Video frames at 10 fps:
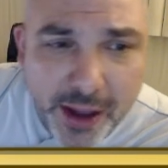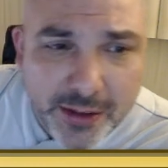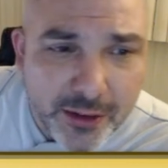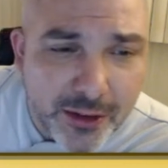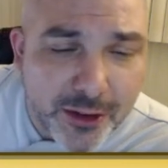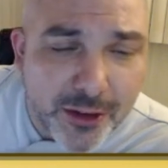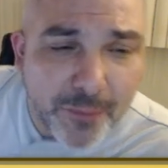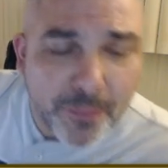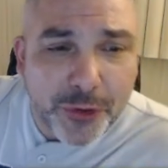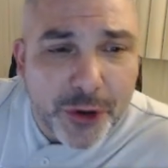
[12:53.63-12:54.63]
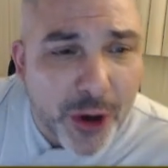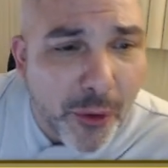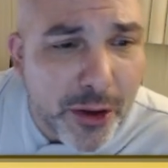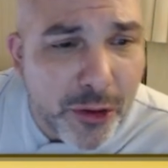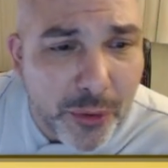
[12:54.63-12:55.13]
that they're
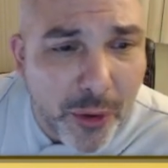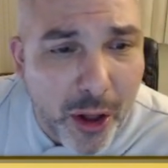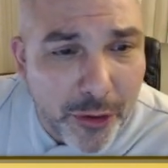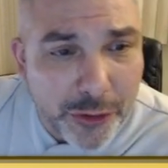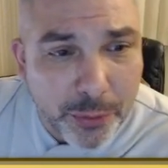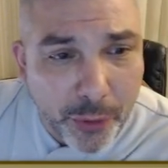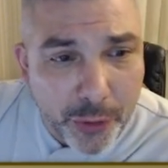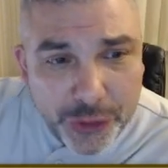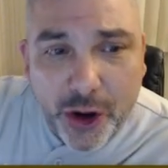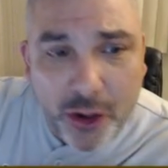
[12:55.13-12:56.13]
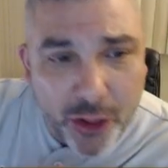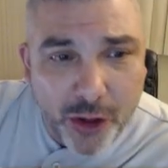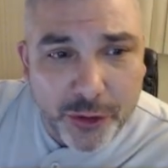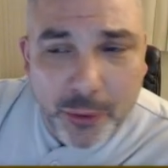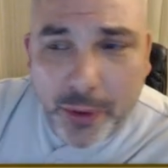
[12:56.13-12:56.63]
going through all this bullshit along
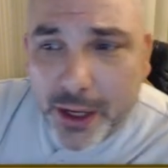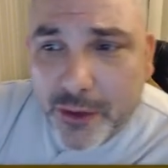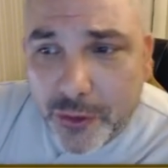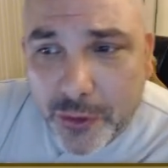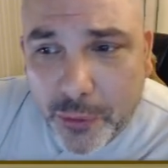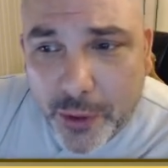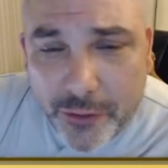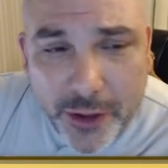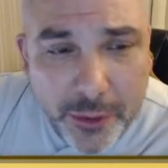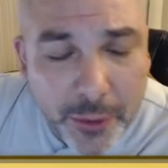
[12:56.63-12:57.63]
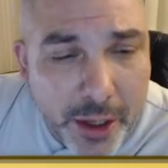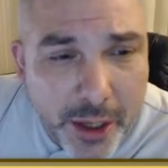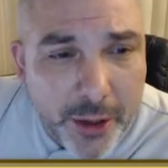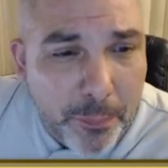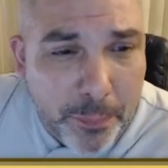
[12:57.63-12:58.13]
the way to do whatever they do.
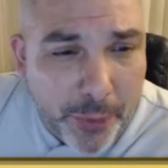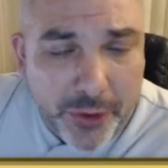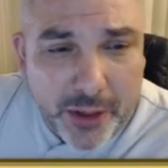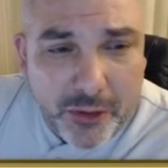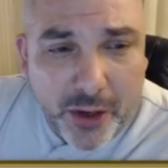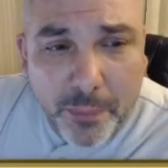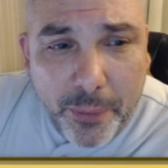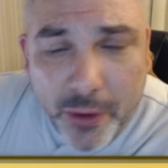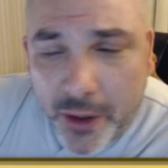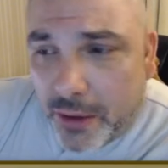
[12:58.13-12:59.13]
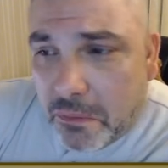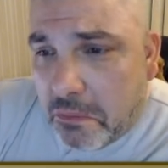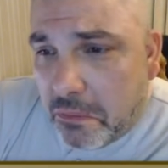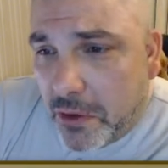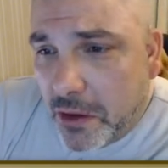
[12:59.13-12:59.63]
Building a temple,
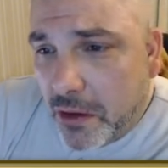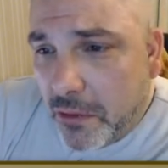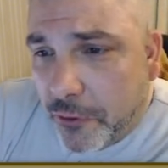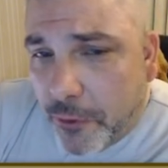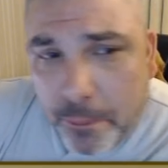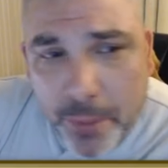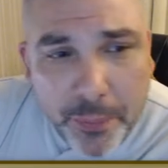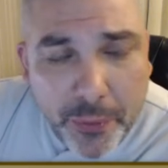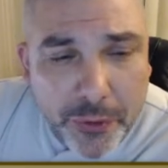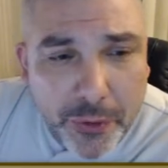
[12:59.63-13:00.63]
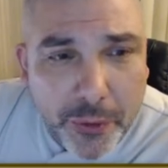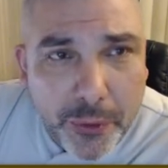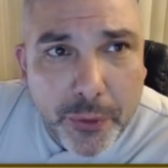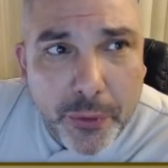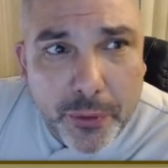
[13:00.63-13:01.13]
for people
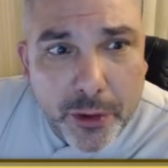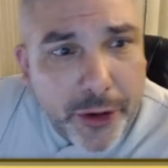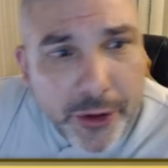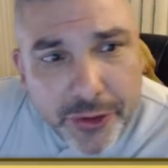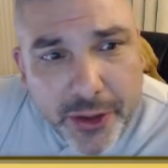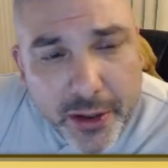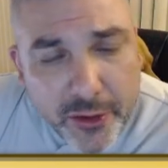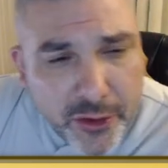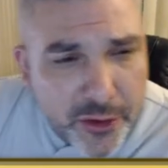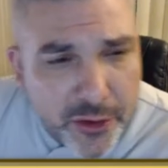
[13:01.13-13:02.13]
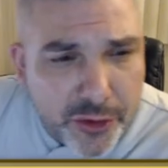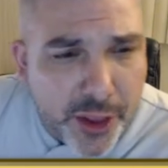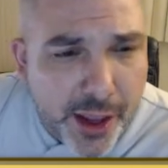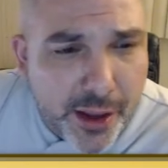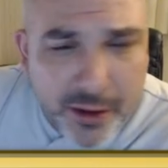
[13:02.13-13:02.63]
to learn things or this or
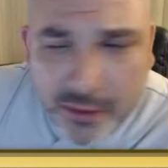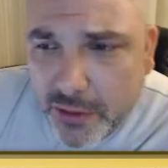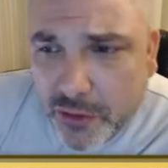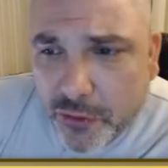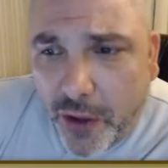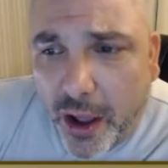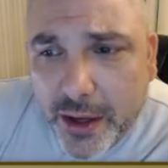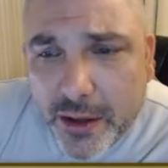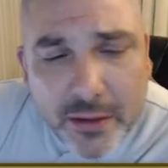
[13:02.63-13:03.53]
that, that's fine.